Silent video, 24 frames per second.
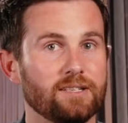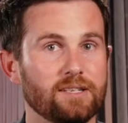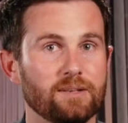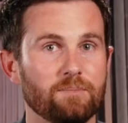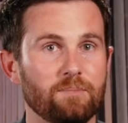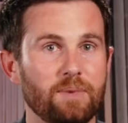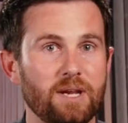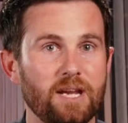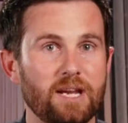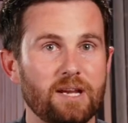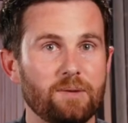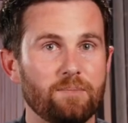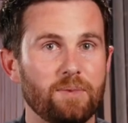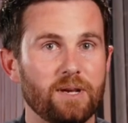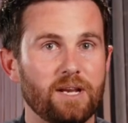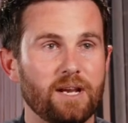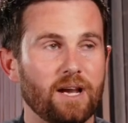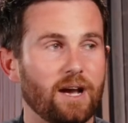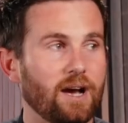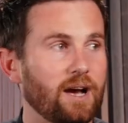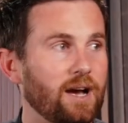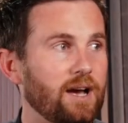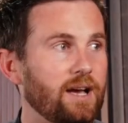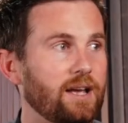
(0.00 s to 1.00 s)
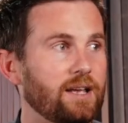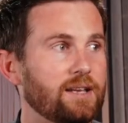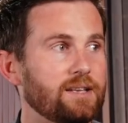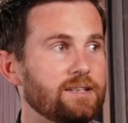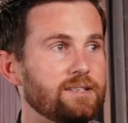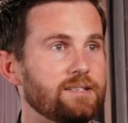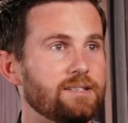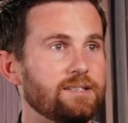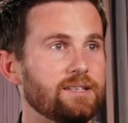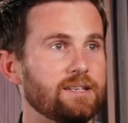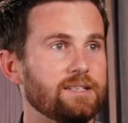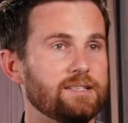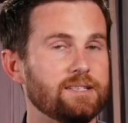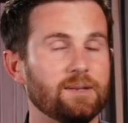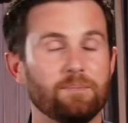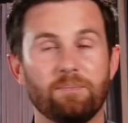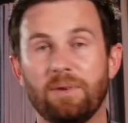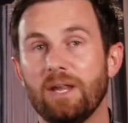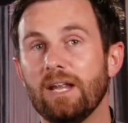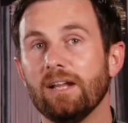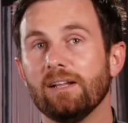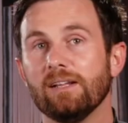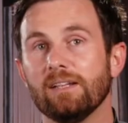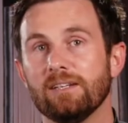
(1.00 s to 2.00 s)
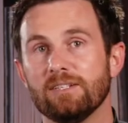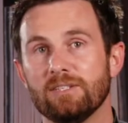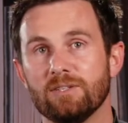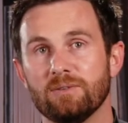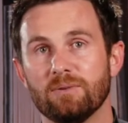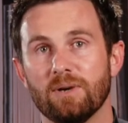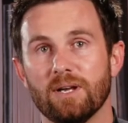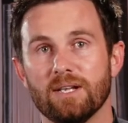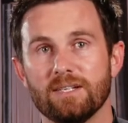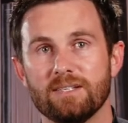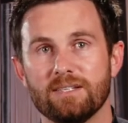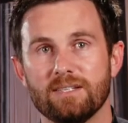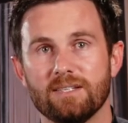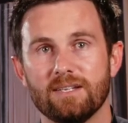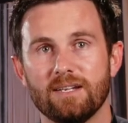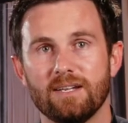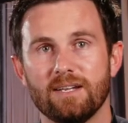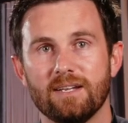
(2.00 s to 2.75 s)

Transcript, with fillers: to be because it's appealing to us.